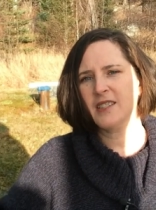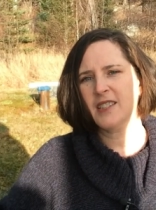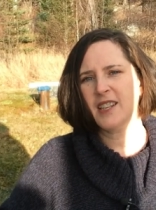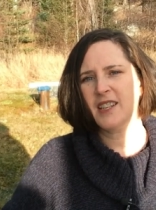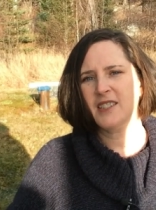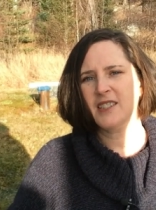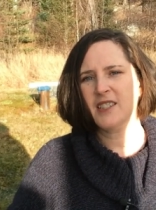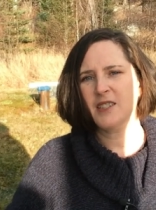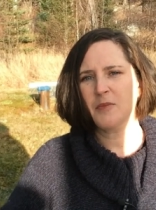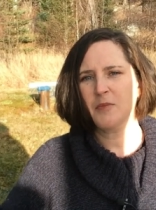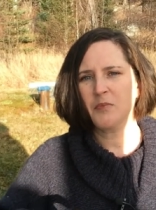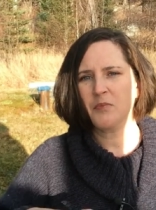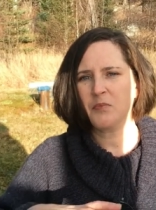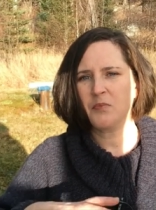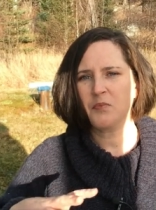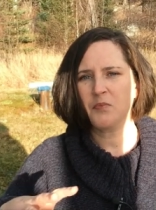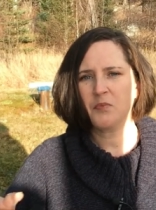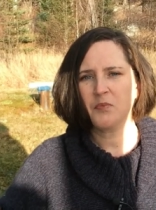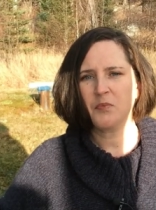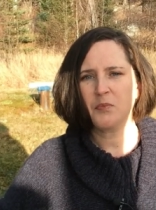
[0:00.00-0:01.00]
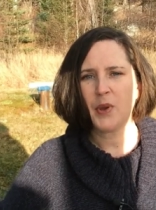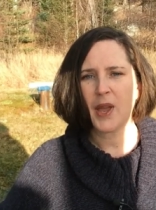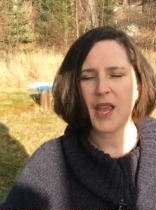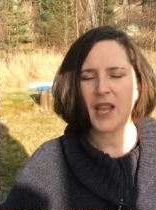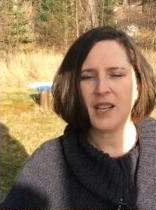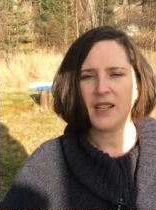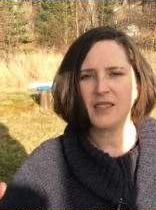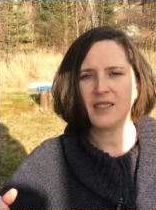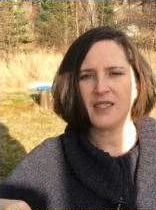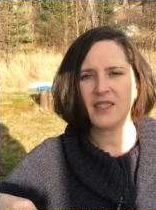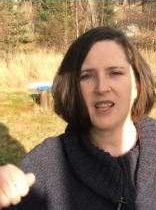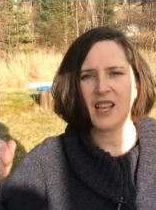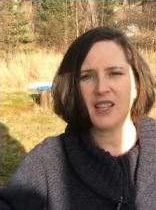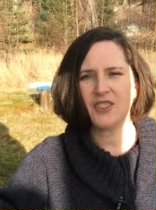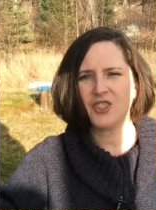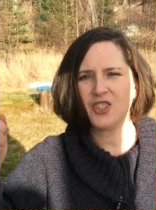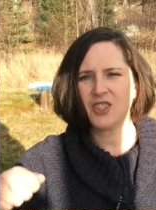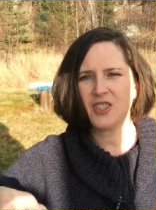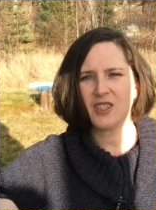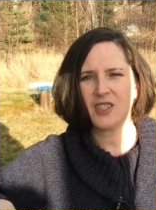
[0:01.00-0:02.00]
and some paints
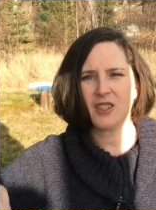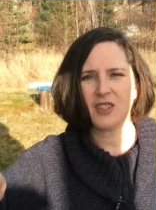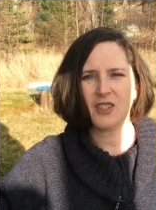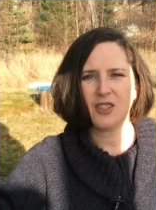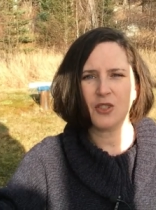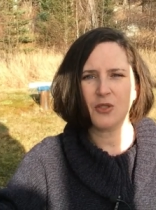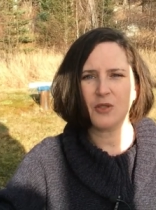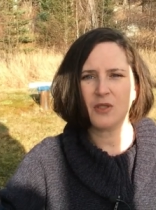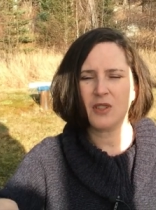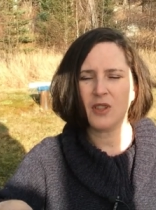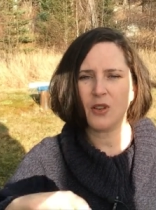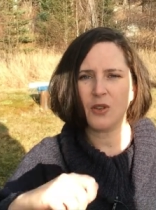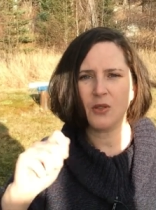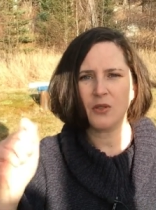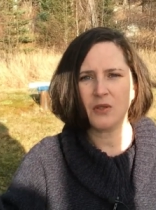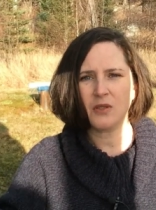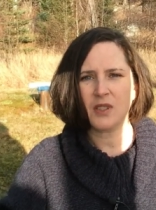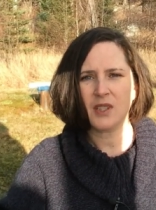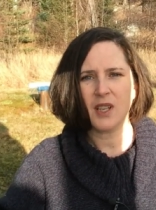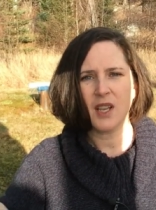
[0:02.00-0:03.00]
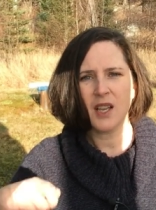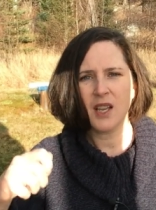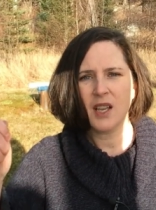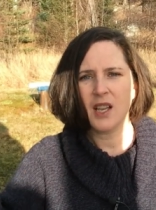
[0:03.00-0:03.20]
and just use those